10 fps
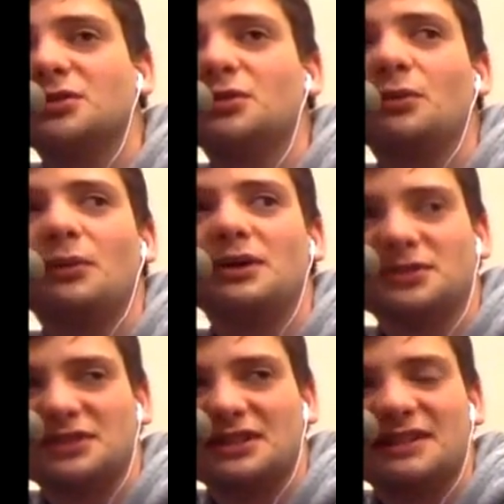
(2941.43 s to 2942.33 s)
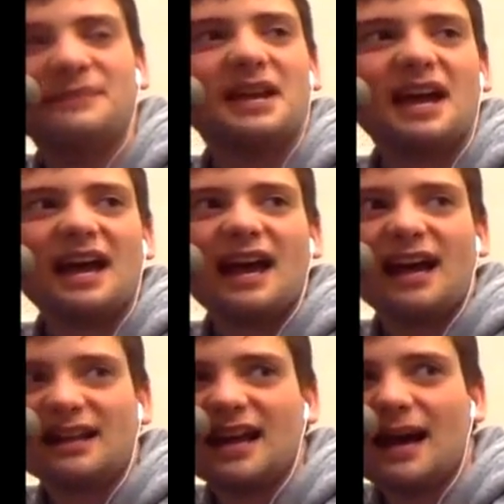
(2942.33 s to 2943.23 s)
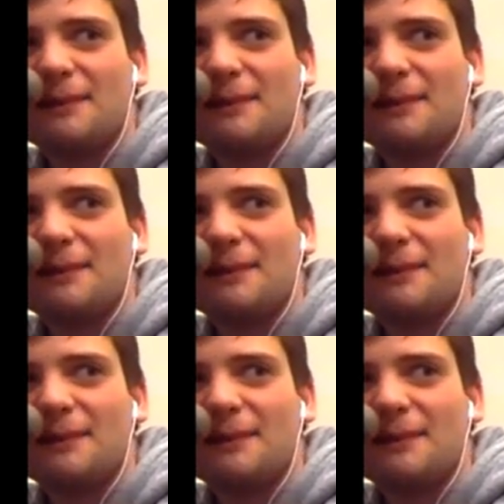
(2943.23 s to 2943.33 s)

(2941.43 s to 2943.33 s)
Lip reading: Wilson and Cap